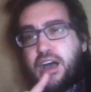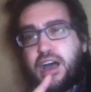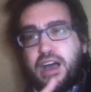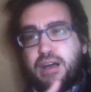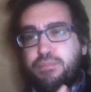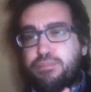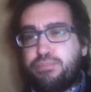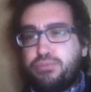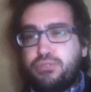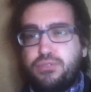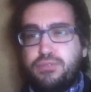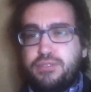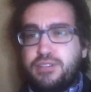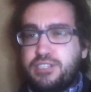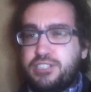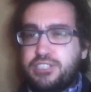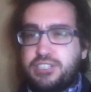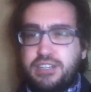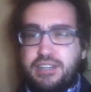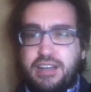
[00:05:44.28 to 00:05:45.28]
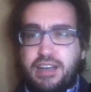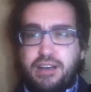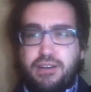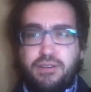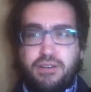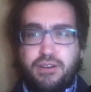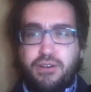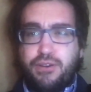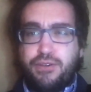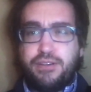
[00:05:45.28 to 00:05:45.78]
Bleu de
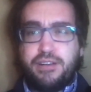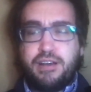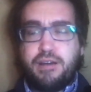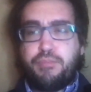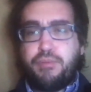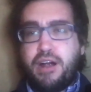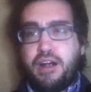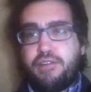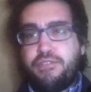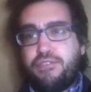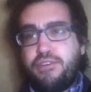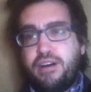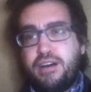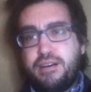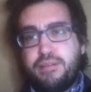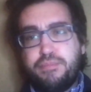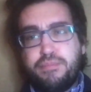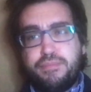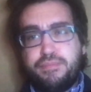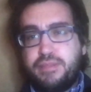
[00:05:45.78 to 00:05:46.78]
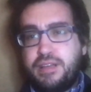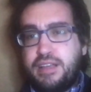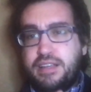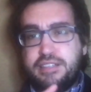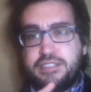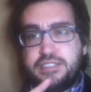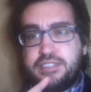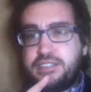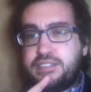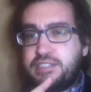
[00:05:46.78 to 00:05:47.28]
Chanel Eau de Parfum
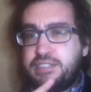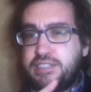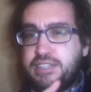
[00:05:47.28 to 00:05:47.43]
is